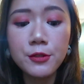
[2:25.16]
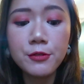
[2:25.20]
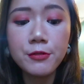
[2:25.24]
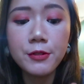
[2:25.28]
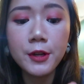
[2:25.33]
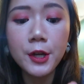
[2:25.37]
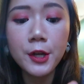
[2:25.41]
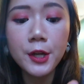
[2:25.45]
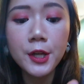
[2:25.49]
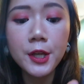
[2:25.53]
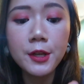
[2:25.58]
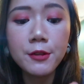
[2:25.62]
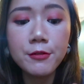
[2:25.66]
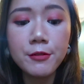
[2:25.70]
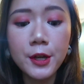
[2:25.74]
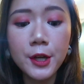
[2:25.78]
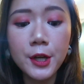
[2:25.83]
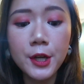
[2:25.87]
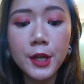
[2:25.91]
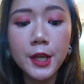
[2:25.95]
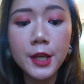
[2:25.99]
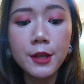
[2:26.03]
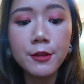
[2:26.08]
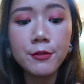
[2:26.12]
They're very,
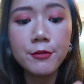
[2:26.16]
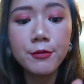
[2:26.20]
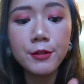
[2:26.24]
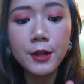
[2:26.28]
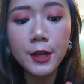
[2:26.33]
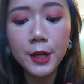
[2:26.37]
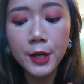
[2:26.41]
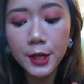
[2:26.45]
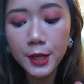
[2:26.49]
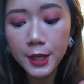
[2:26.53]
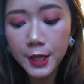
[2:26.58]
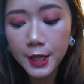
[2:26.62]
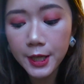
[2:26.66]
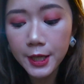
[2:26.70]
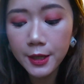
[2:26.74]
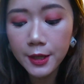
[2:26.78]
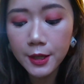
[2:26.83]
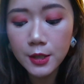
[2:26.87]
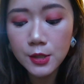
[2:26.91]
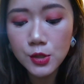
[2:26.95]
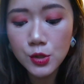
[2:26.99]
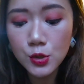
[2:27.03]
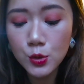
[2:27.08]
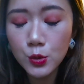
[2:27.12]
very,
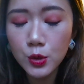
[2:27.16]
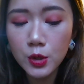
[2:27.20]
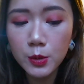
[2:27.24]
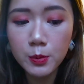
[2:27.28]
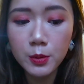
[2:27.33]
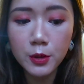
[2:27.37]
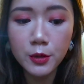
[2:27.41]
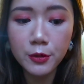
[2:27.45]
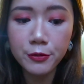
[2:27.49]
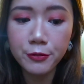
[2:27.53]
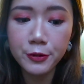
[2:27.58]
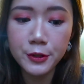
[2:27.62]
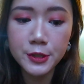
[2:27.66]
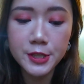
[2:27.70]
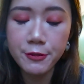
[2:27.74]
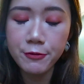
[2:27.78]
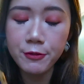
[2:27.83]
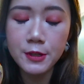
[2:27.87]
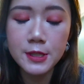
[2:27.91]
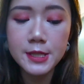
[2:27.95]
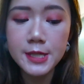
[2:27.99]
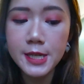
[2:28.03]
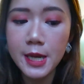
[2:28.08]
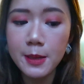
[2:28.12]
very suitable for
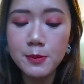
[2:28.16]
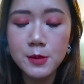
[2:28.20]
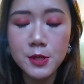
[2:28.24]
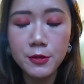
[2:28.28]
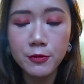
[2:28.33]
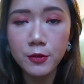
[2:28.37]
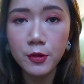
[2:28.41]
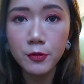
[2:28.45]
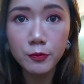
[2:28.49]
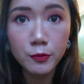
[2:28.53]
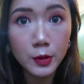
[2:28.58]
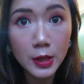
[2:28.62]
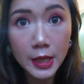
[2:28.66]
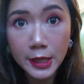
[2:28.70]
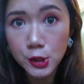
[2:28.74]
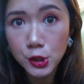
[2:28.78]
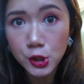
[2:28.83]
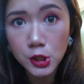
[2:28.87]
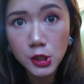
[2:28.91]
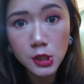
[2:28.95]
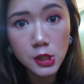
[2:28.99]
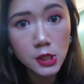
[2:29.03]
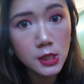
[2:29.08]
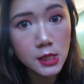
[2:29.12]
different types of
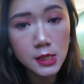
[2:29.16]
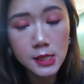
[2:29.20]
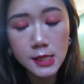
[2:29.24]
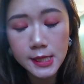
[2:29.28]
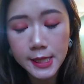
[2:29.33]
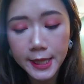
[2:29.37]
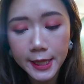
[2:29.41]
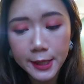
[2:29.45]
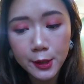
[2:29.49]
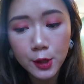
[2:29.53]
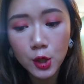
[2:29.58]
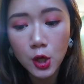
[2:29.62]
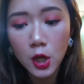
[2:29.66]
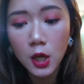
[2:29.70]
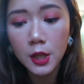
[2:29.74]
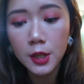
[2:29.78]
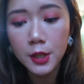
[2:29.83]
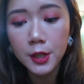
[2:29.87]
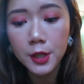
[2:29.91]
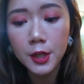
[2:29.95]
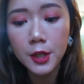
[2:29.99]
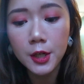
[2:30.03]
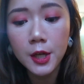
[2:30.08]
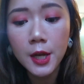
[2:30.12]
complexions and skin
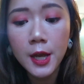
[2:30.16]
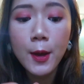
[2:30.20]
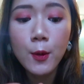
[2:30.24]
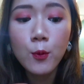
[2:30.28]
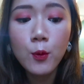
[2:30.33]
color.